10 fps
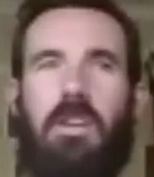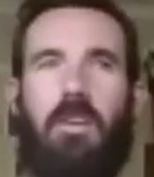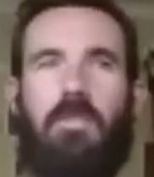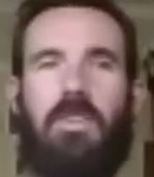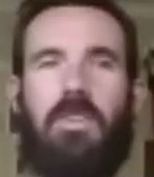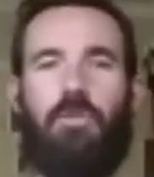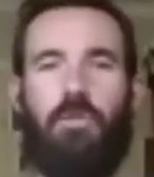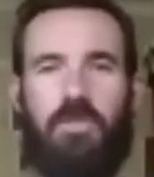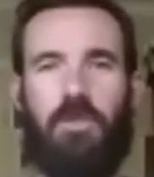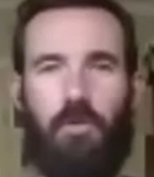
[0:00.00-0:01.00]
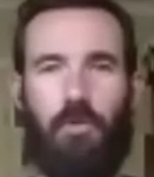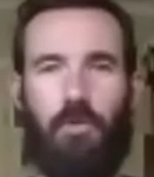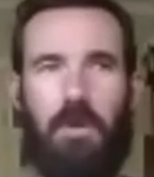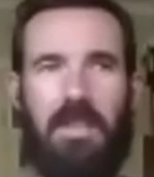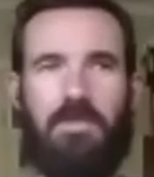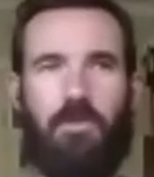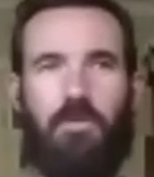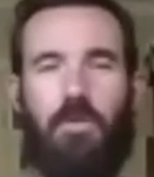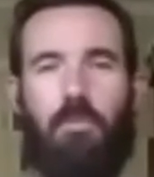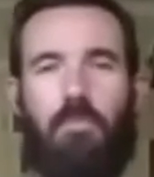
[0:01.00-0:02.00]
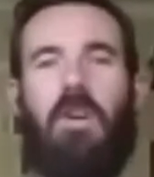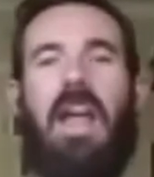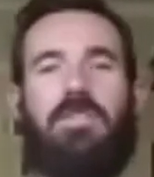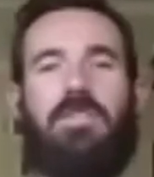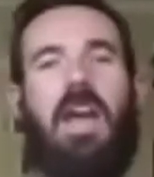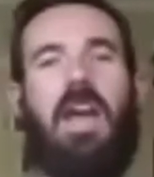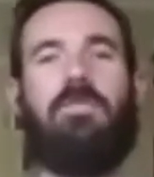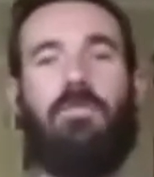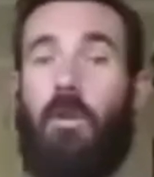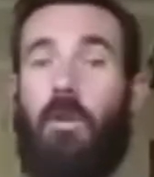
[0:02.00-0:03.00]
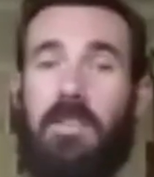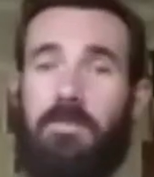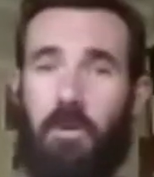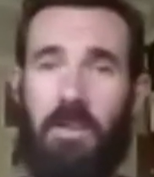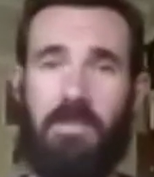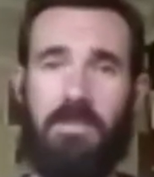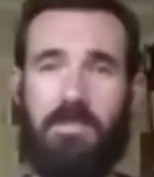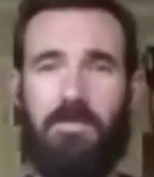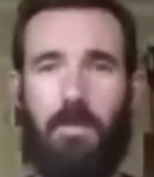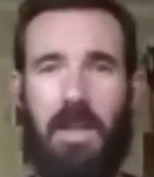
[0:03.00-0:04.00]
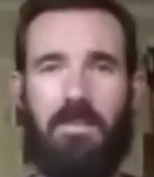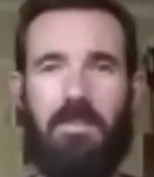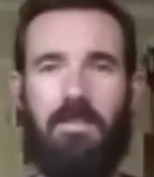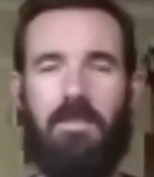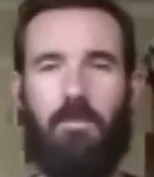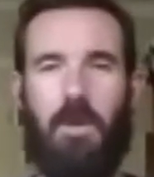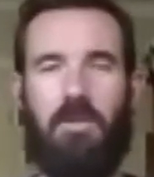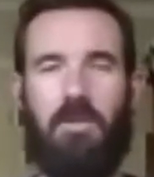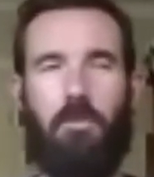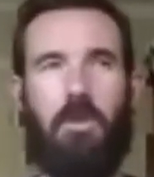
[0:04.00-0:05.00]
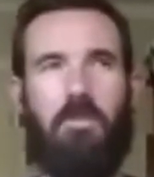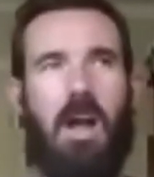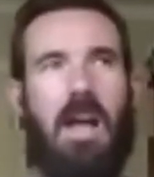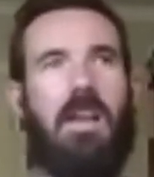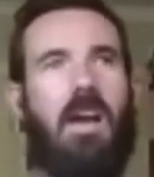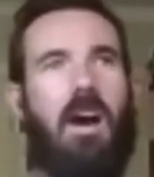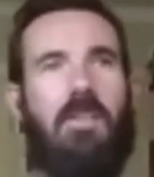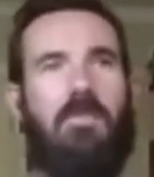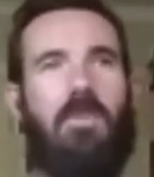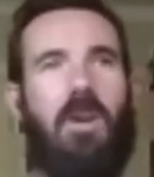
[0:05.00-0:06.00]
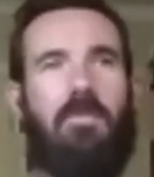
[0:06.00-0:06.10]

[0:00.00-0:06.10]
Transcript: of it's good to it's good to branch out and grow experiences when when you want to write. I've I've